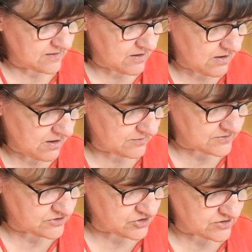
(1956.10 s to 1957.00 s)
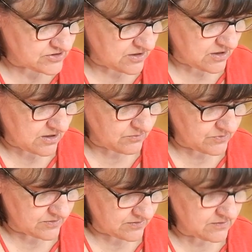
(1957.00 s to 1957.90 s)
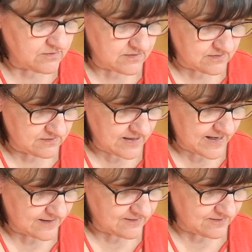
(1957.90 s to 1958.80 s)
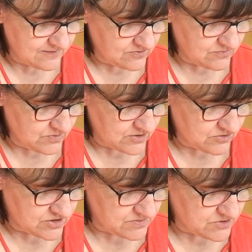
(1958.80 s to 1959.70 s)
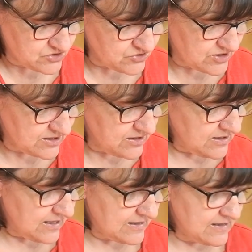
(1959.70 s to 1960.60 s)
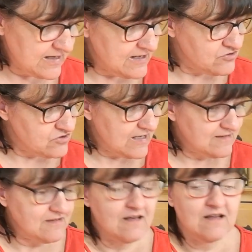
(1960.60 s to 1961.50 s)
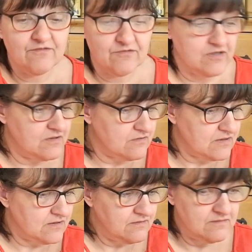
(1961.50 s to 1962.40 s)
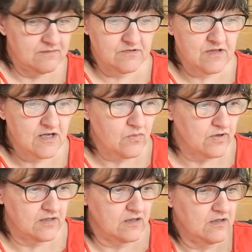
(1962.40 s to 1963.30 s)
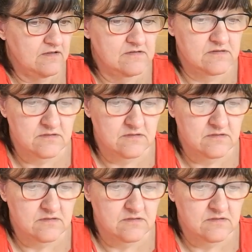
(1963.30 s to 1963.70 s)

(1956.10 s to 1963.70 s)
the heart is just a heart with stags with a Christmas tree. And an angel has love written on it. They're quite nice.